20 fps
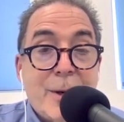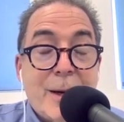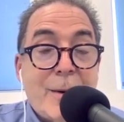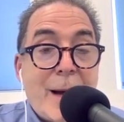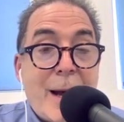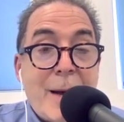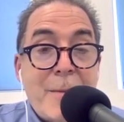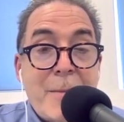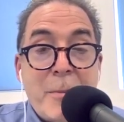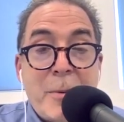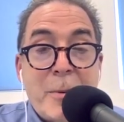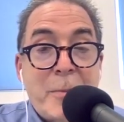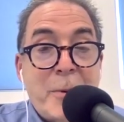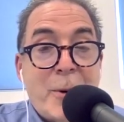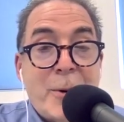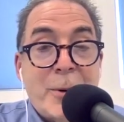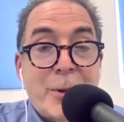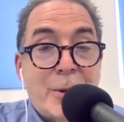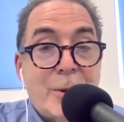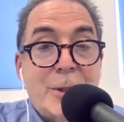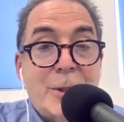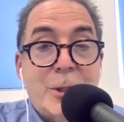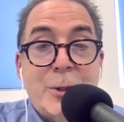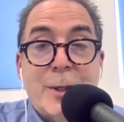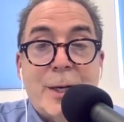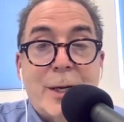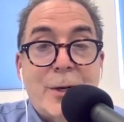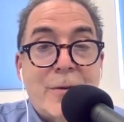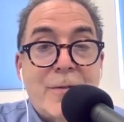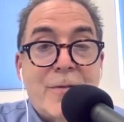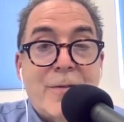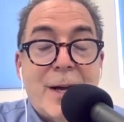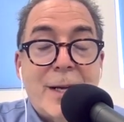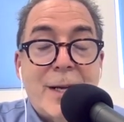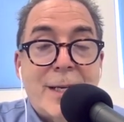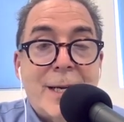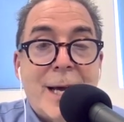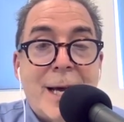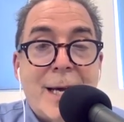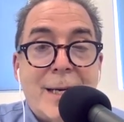I remember going to the grocery, I couldn't
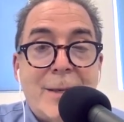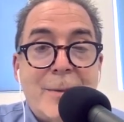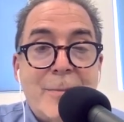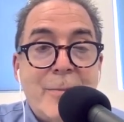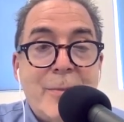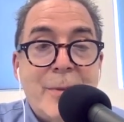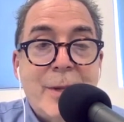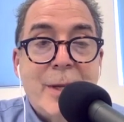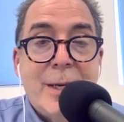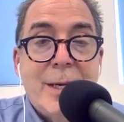find an item,